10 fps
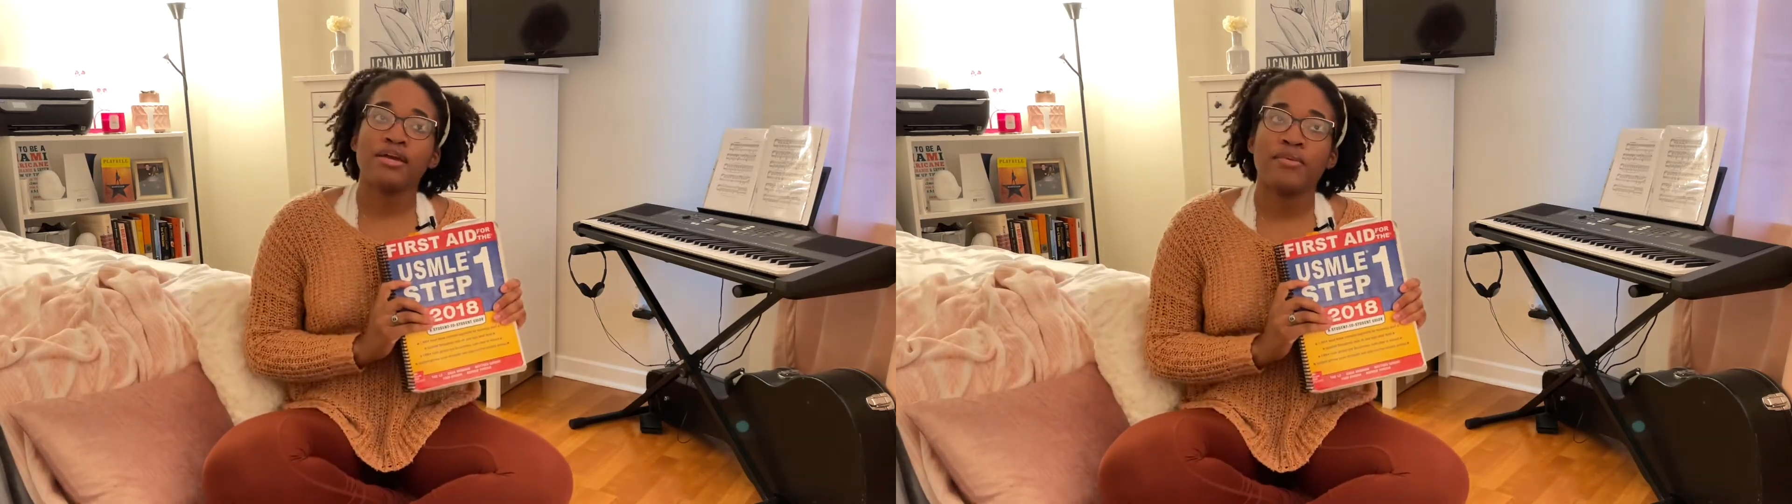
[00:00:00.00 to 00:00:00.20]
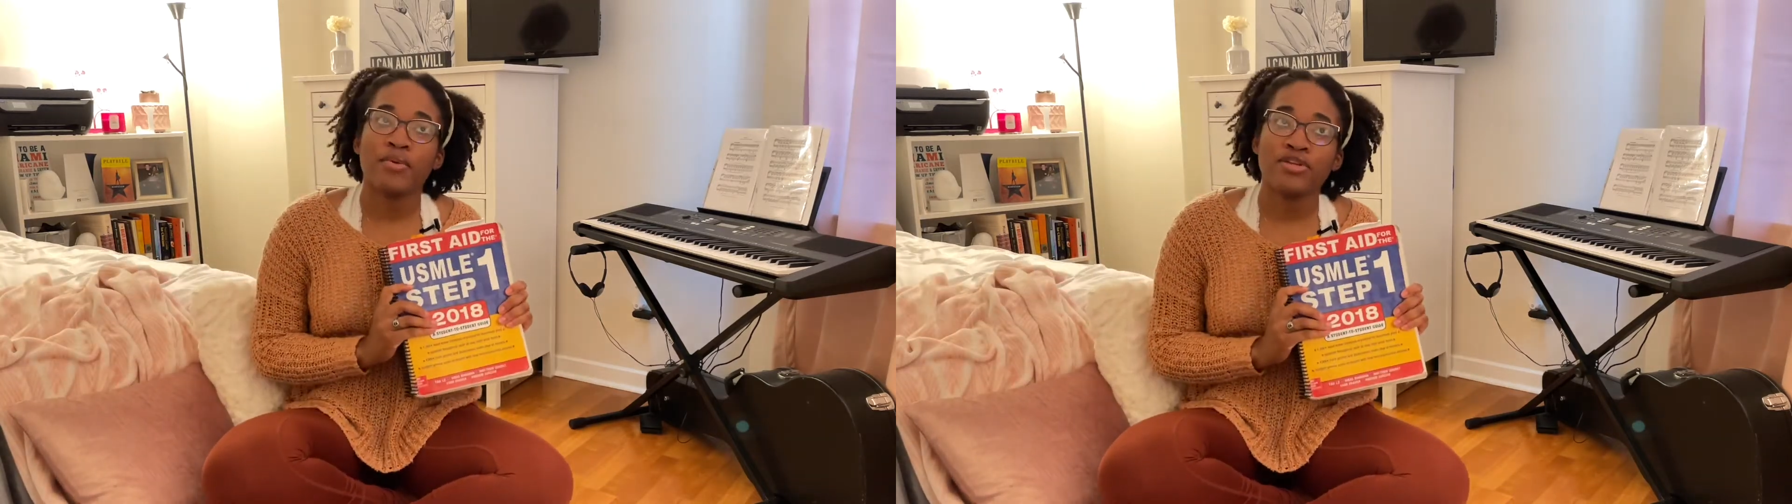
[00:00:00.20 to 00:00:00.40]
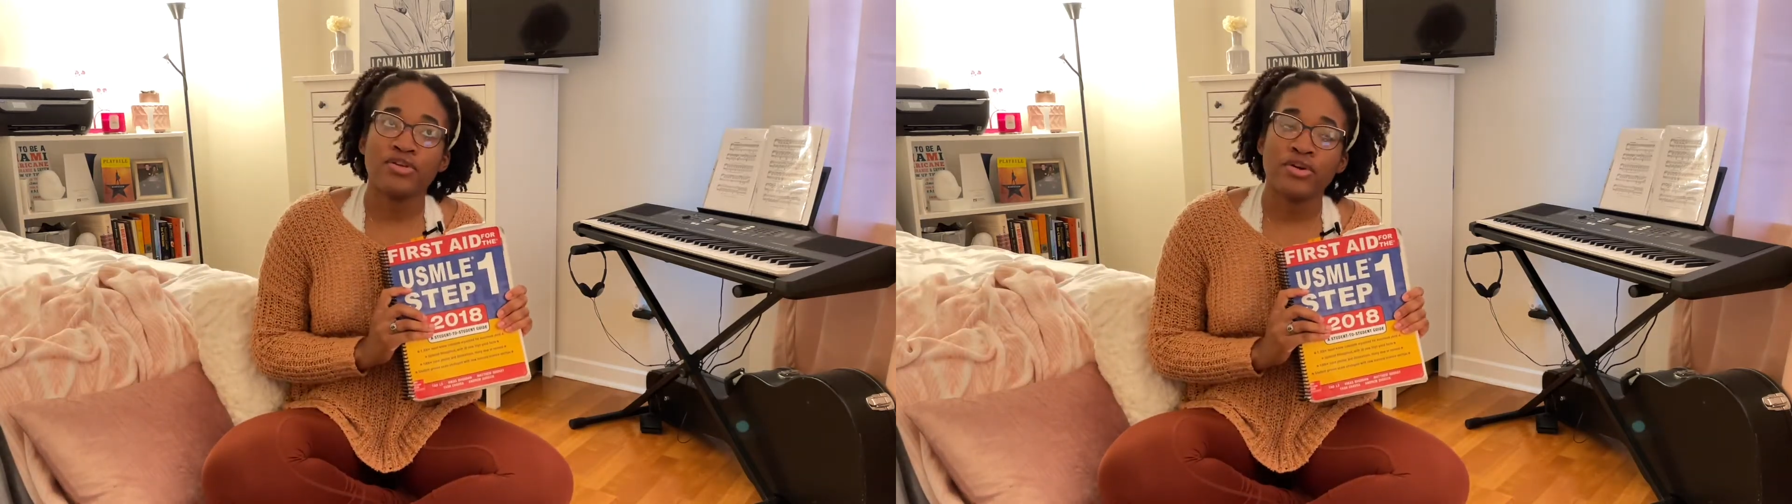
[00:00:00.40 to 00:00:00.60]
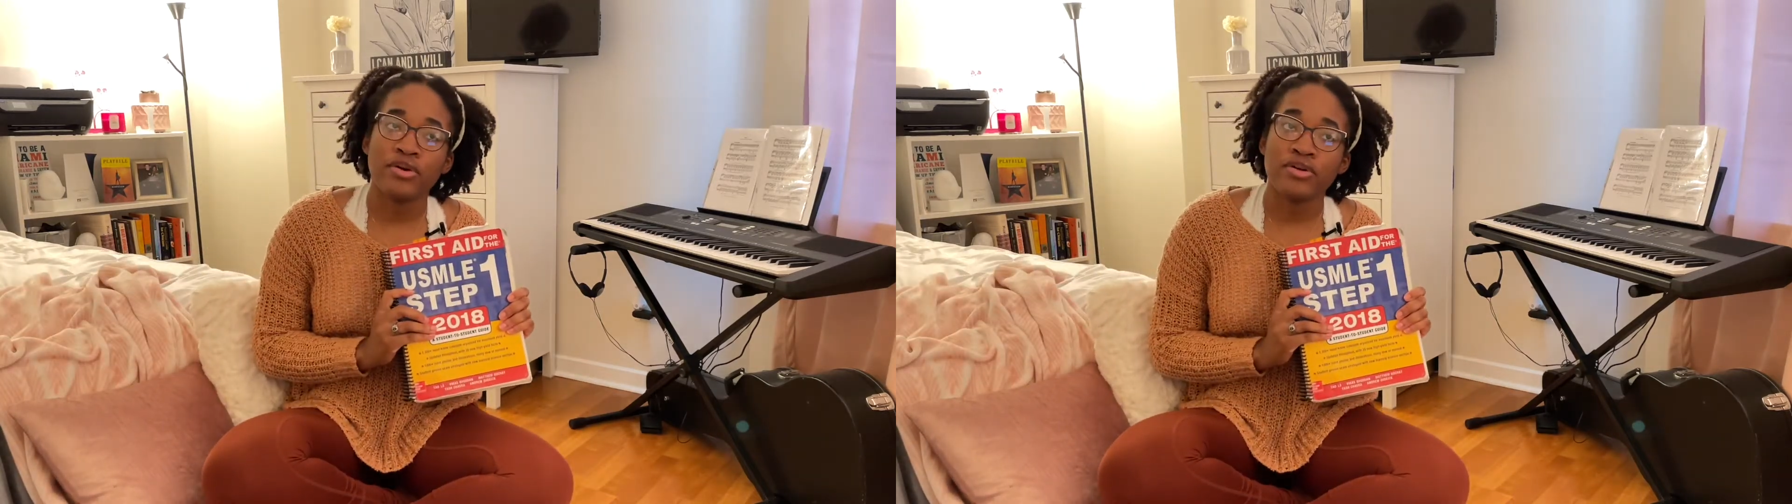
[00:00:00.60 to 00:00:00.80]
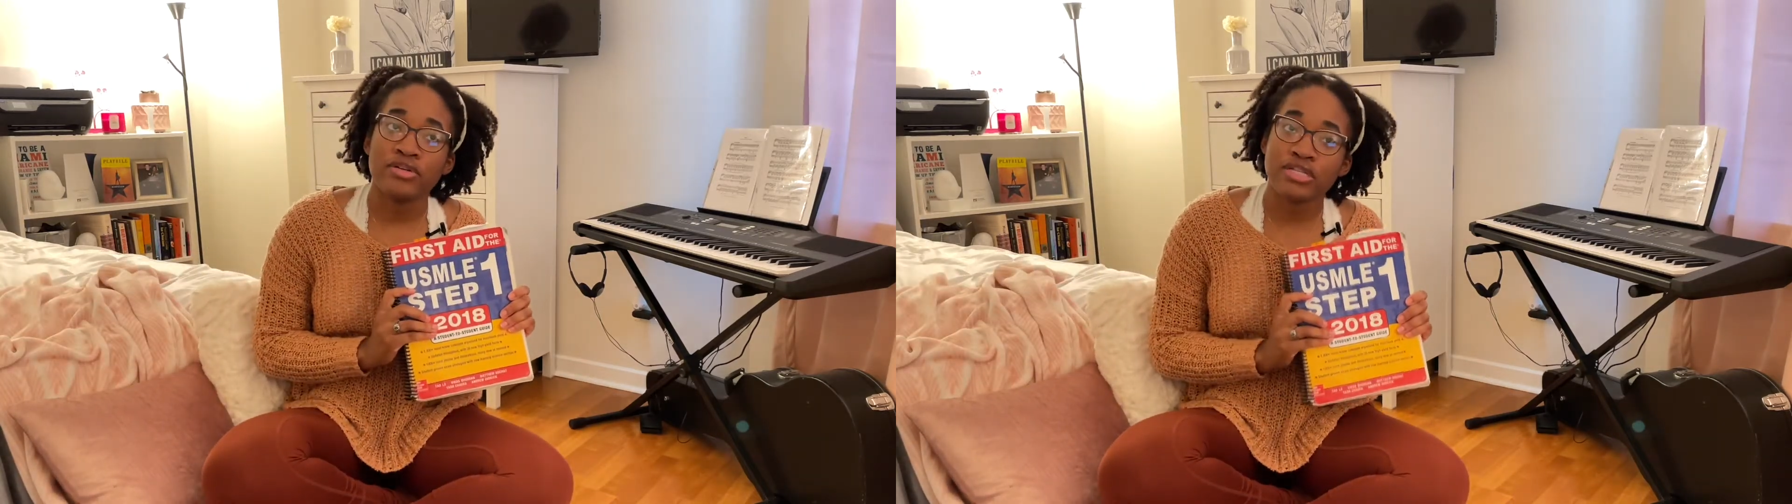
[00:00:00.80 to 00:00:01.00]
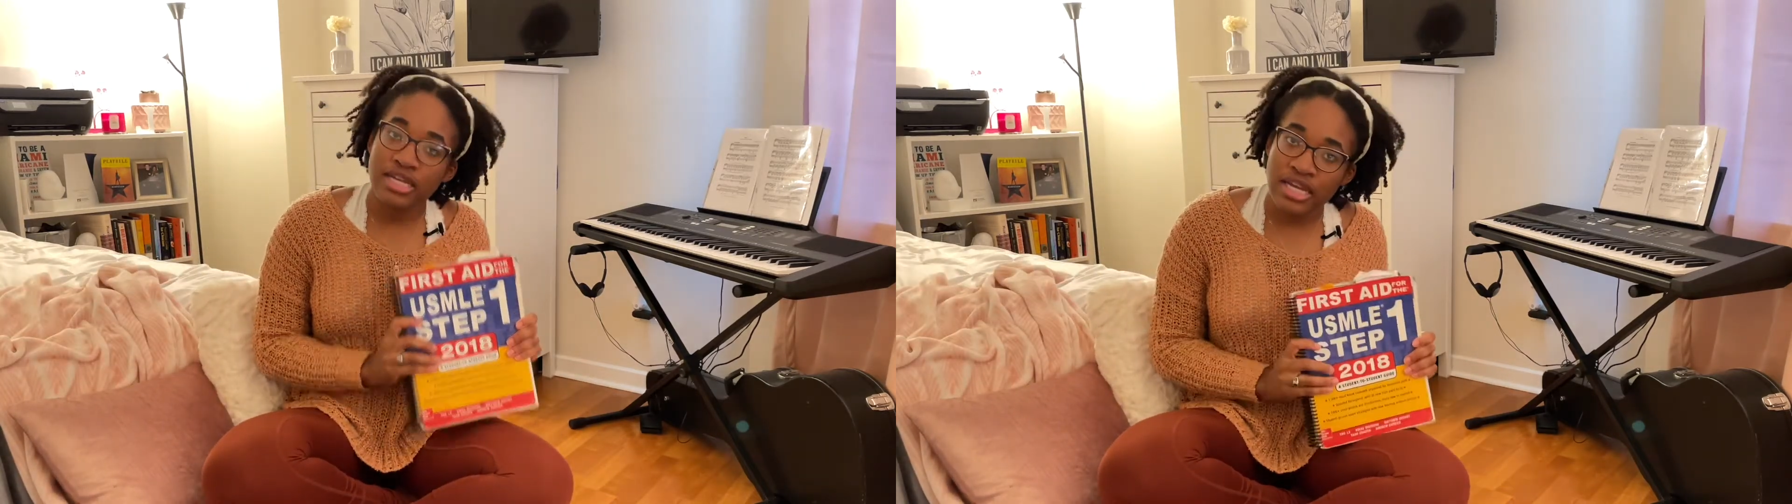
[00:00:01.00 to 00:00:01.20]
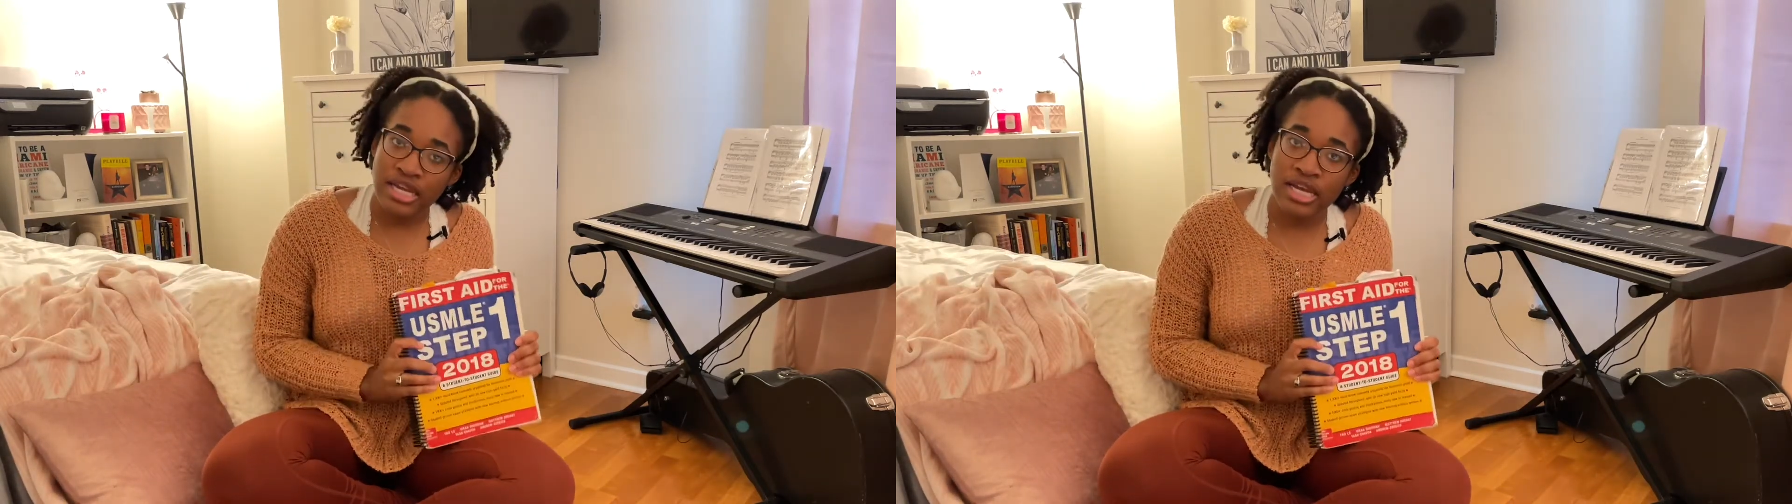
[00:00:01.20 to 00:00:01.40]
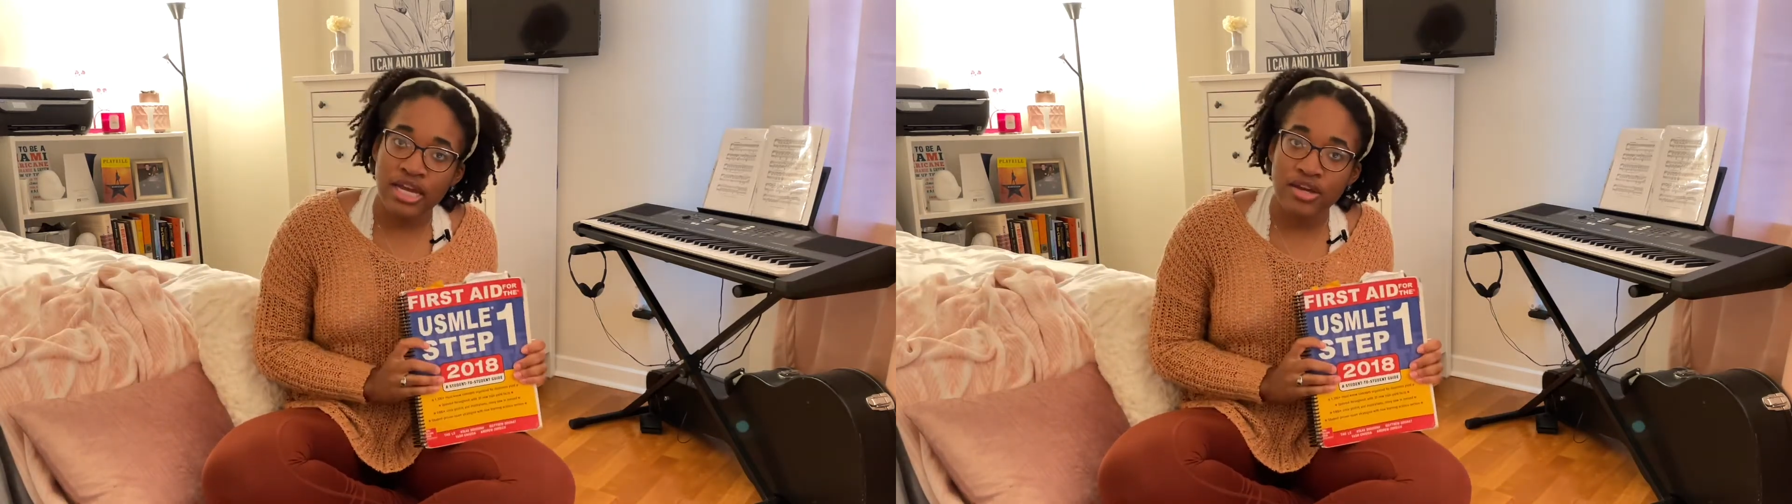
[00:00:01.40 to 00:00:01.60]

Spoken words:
when you're getting